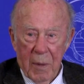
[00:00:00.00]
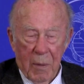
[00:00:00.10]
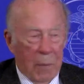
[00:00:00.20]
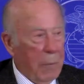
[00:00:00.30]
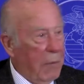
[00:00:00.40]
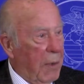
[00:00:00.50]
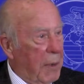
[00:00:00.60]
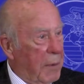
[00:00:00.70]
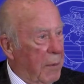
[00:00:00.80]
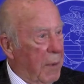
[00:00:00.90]
we
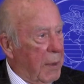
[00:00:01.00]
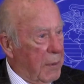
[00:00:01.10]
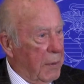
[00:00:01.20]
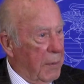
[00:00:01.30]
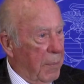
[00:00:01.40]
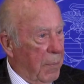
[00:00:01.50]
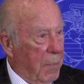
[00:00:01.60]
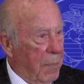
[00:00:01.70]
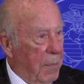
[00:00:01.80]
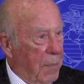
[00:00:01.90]
provided direction,
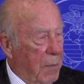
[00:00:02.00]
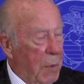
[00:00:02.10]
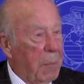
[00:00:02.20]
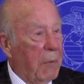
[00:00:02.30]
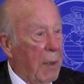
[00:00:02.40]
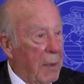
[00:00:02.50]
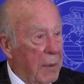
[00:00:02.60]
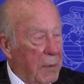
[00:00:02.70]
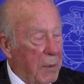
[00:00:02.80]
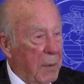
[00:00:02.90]
we provided
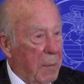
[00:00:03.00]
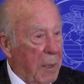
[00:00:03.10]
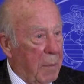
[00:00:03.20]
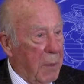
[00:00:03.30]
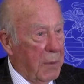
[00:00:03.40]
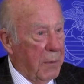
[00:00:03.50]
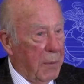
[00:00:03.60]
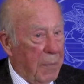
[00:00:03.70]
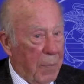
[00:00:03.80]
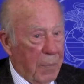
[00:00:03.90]
a certain amount of muscle
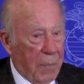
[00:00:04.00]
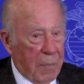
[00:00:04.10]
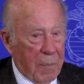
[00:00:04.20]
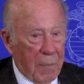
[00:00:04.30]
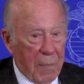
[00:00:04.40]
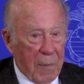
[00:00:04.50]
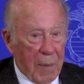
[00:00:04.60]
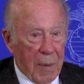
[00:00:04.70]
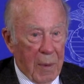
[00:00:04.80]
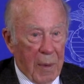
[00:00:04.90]

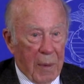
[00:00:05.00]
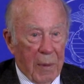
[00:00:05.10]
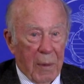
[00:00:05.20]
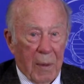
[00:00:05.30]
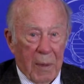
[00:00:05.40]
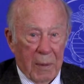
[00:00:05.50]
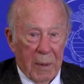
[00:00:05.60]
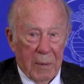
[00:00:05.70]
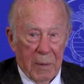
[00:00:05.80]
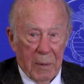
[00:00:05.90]
and a lot
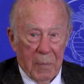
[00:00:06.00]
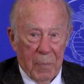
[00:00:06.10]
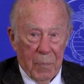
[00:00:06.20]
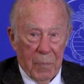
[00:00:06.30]
got done.